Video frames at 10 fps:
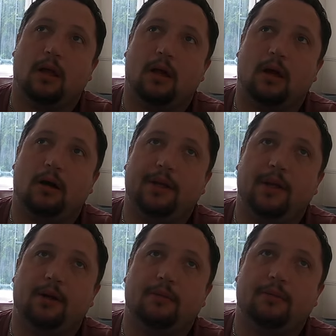I
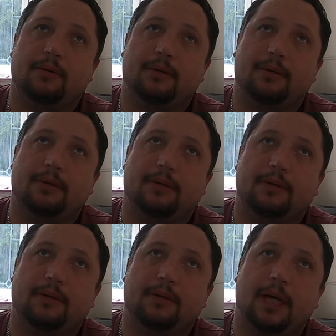don't,
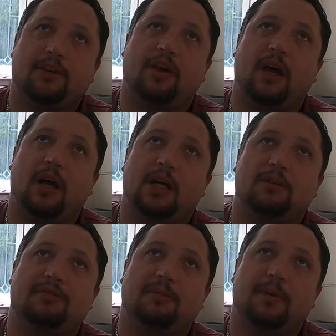it's hard
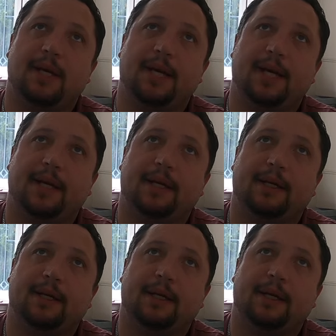for me.
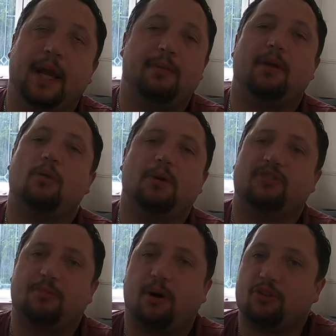It'd be almost
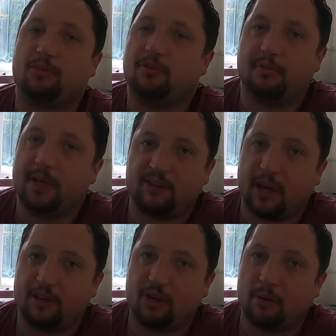impossible for me to get a
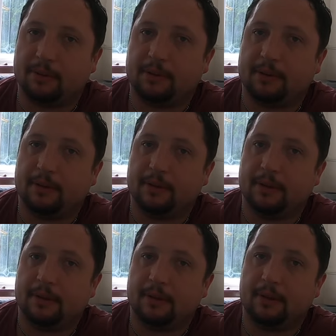job.
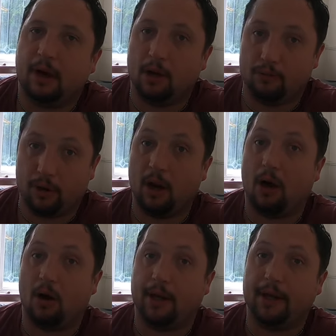I
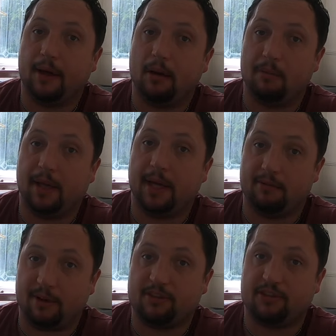rely on being
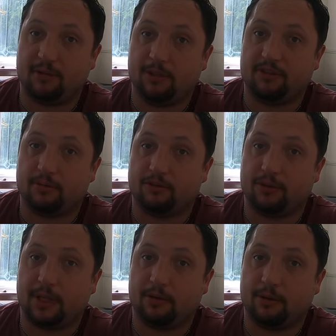invested in Wisdom Tree
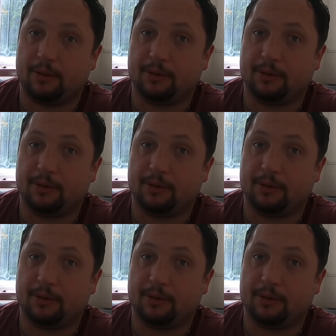Crud.